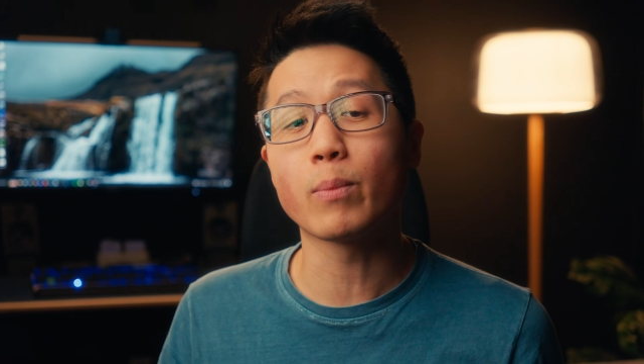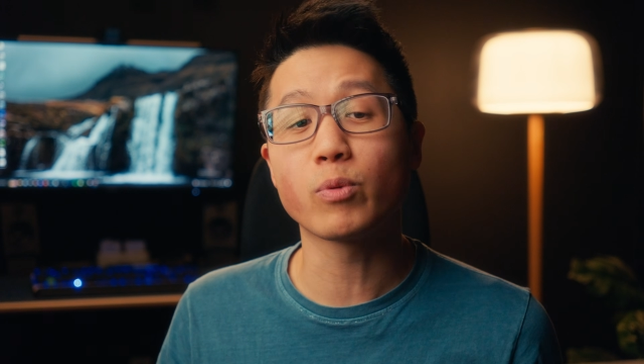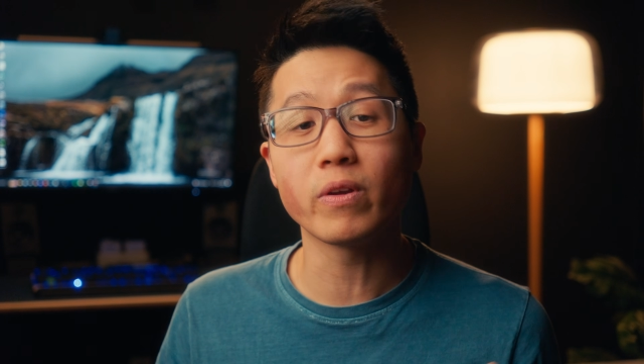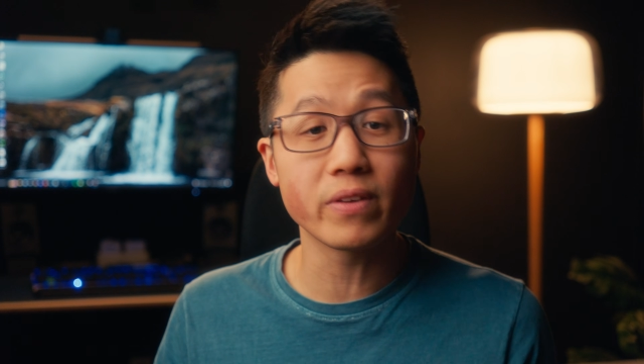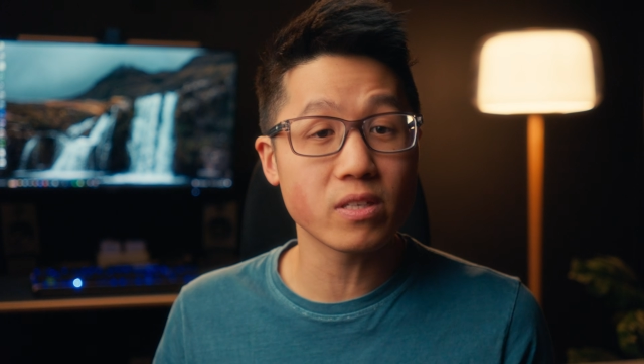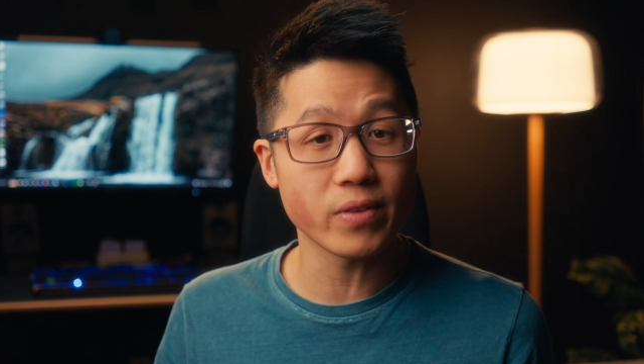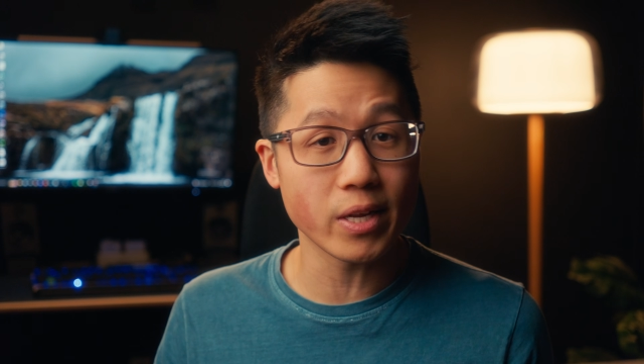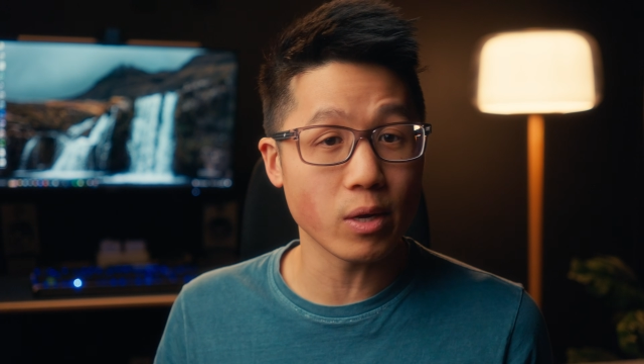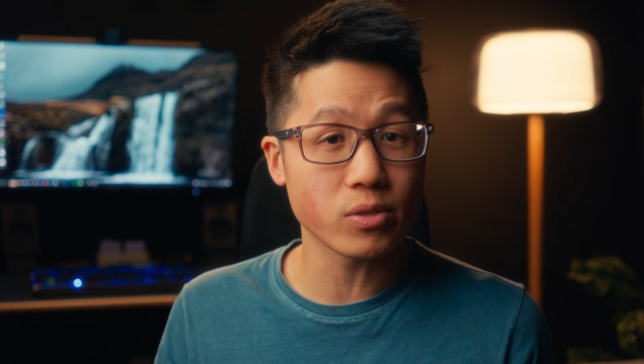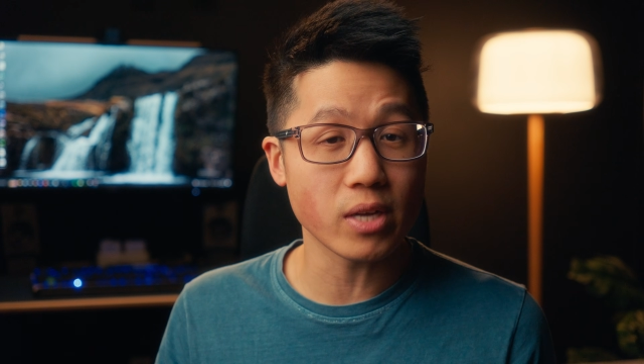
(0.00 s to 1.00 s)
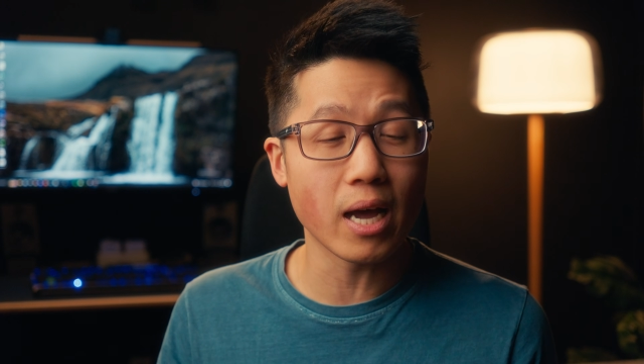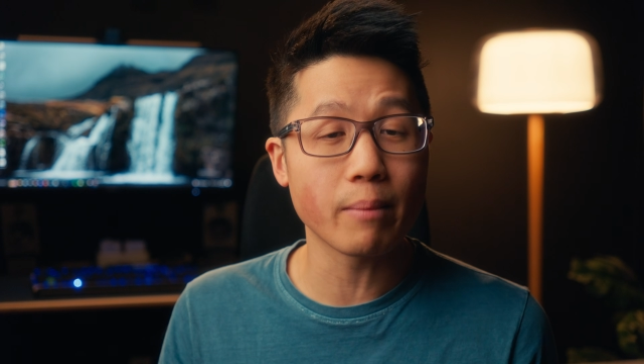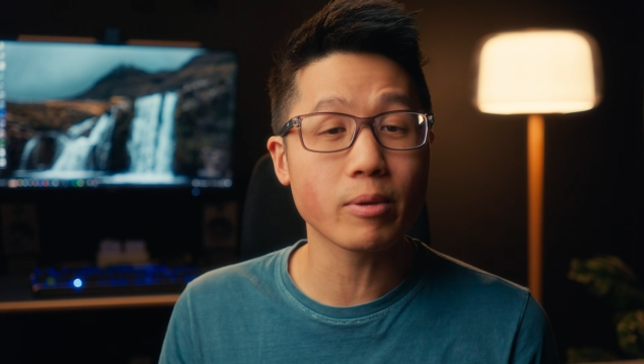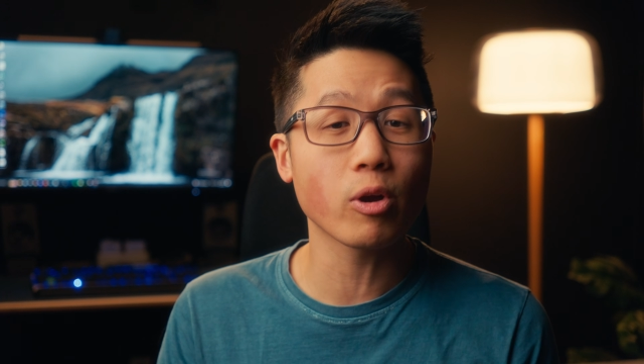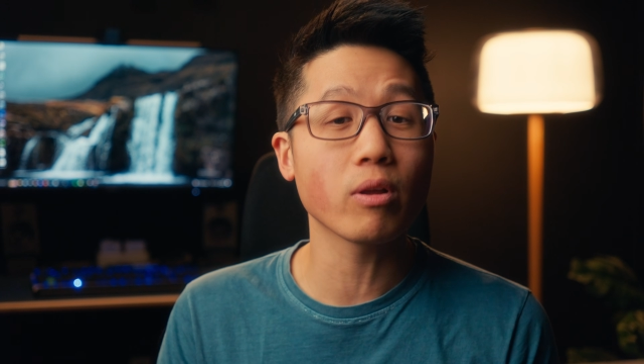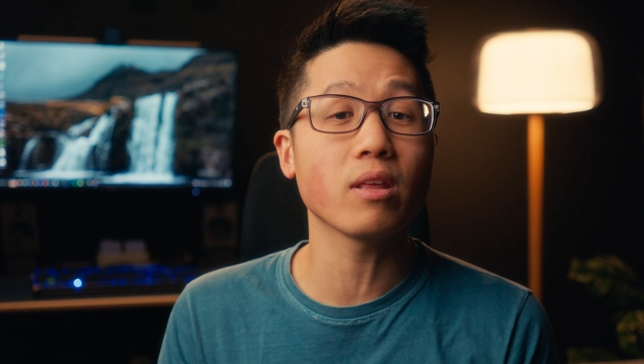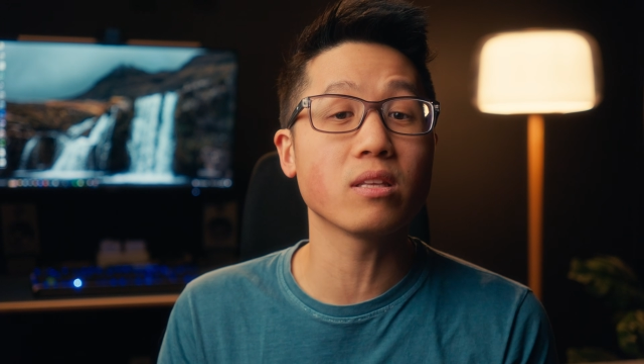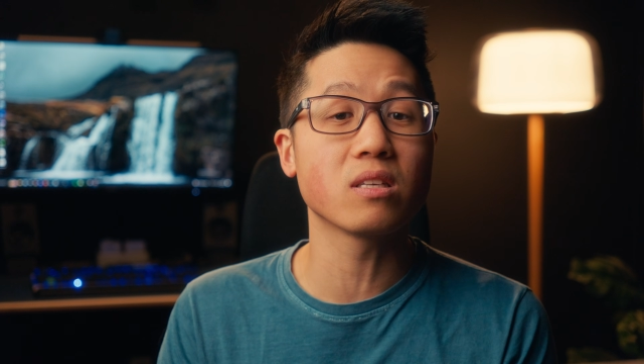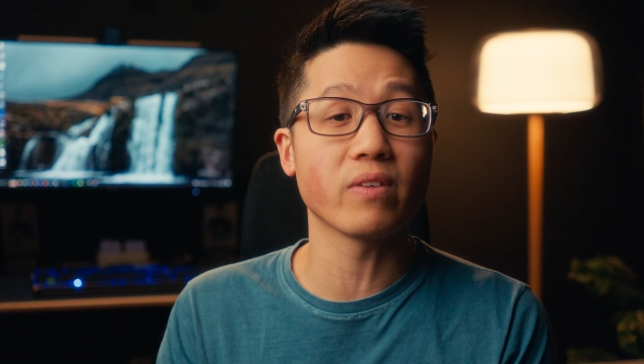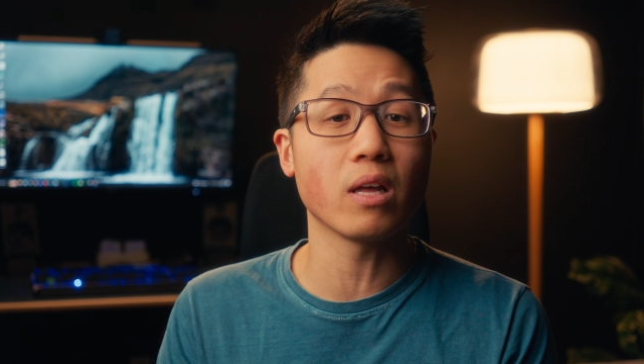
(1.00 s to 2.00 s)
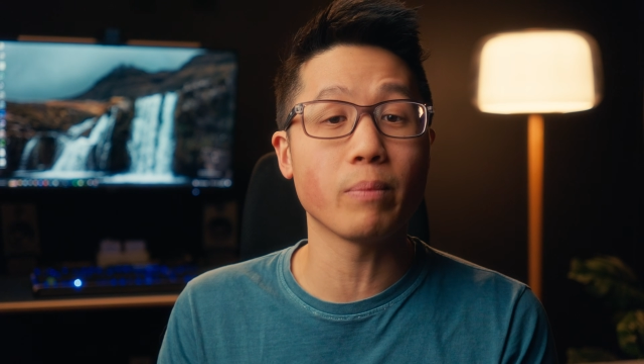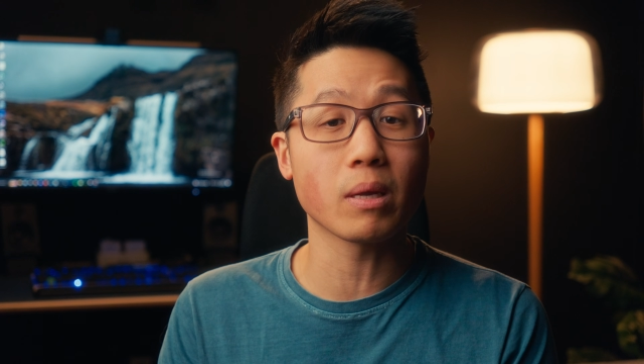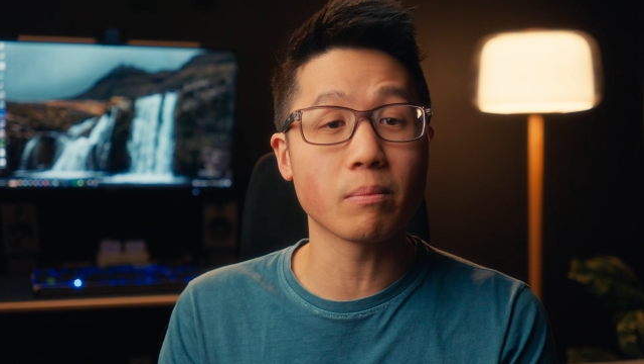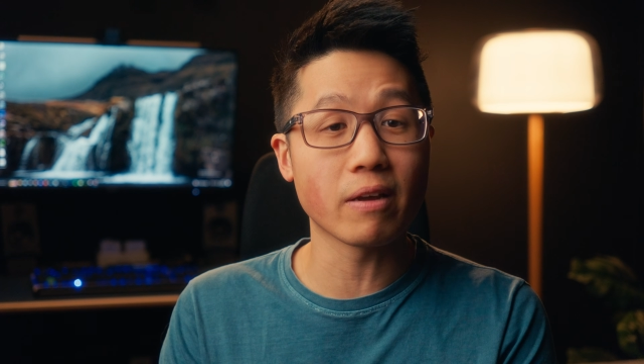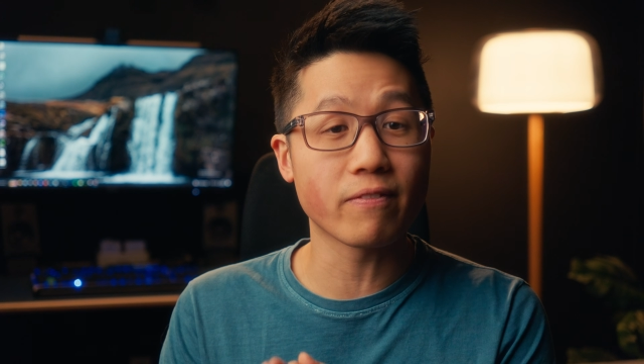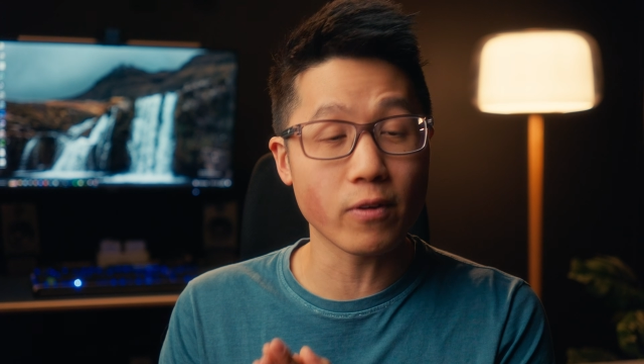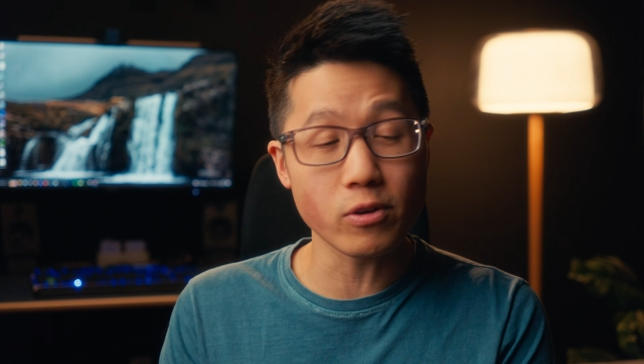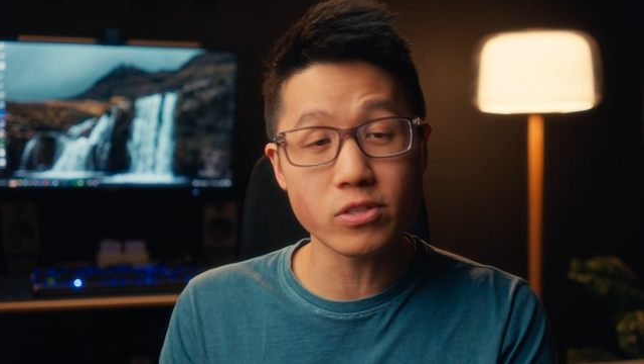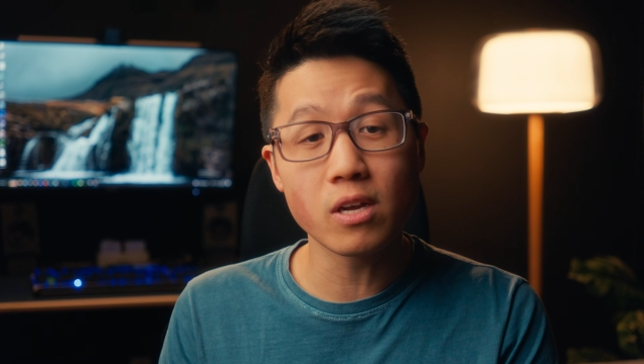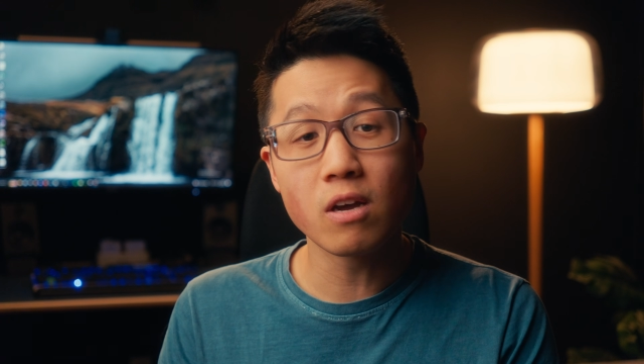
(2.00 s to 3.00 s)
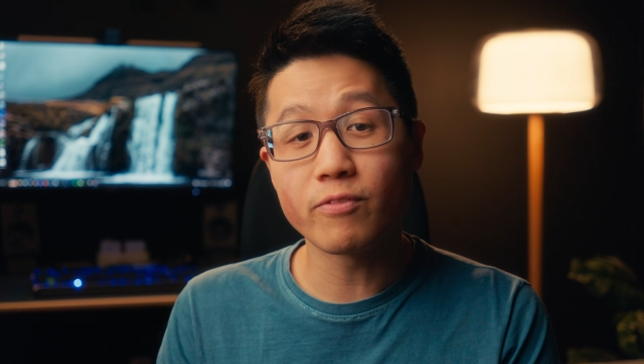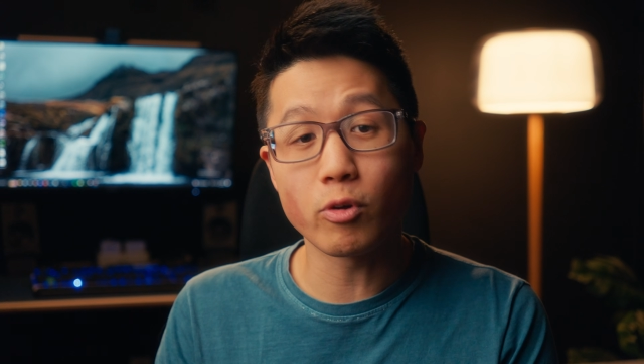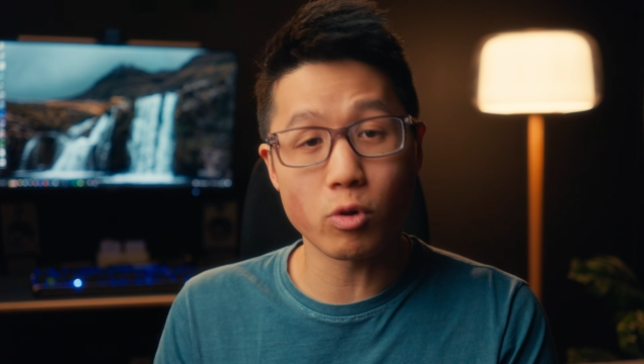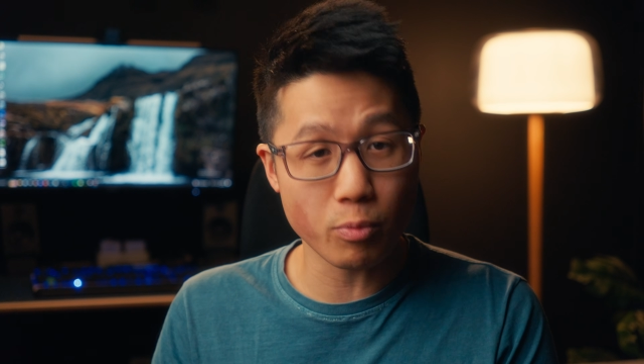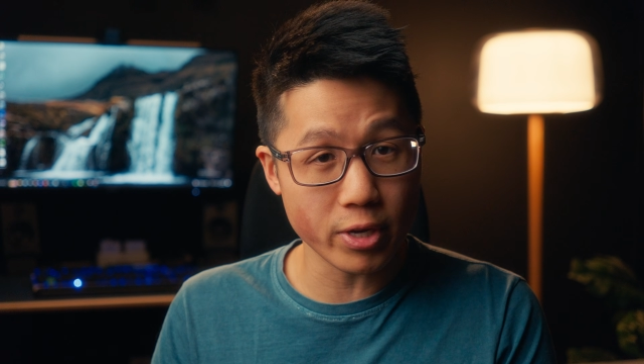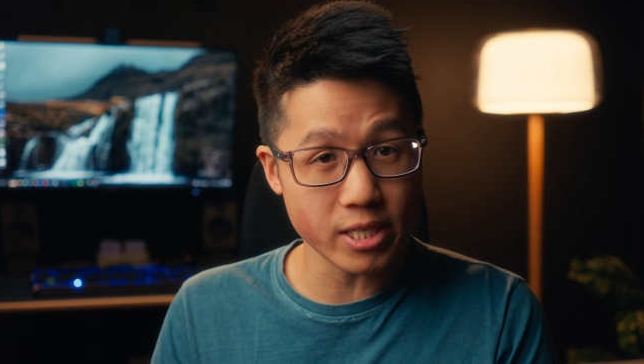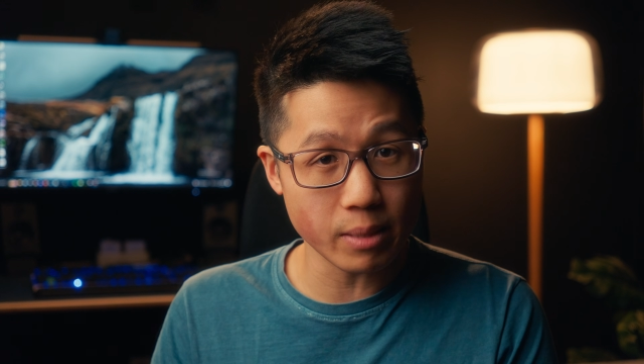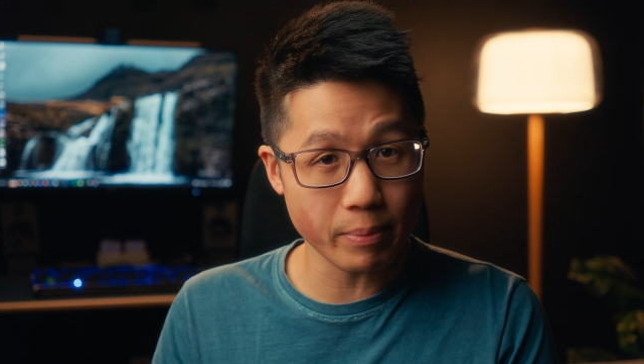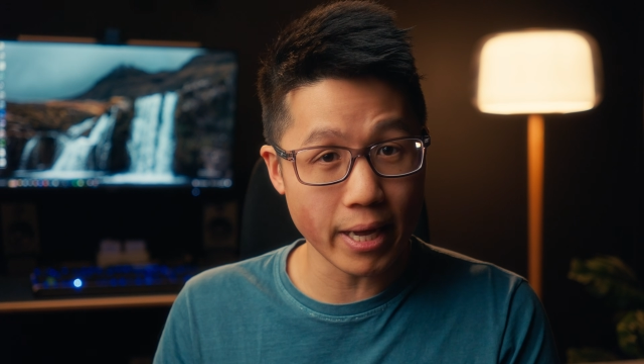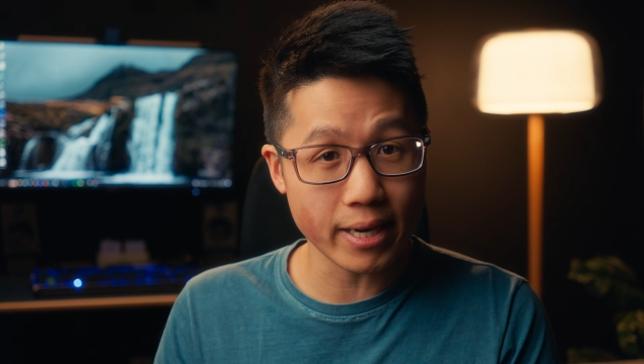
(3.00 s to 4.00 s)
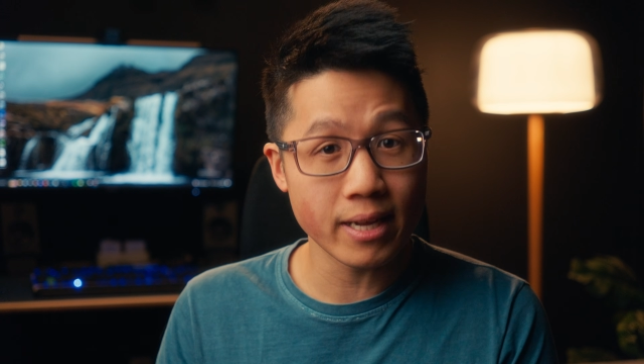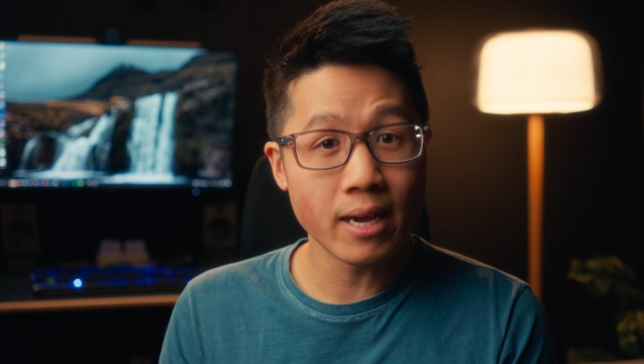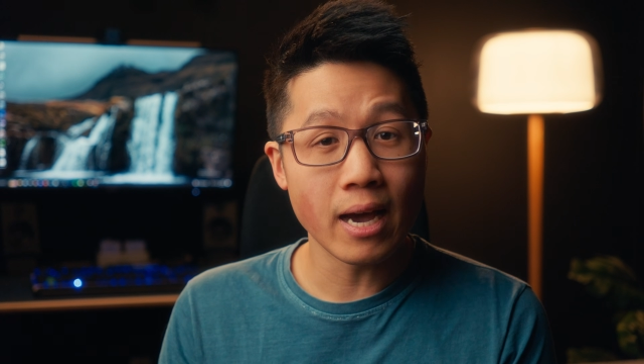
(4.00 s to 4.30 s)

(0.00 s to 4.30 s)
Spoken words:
previous videos, I am currently developing my first photo preset pack,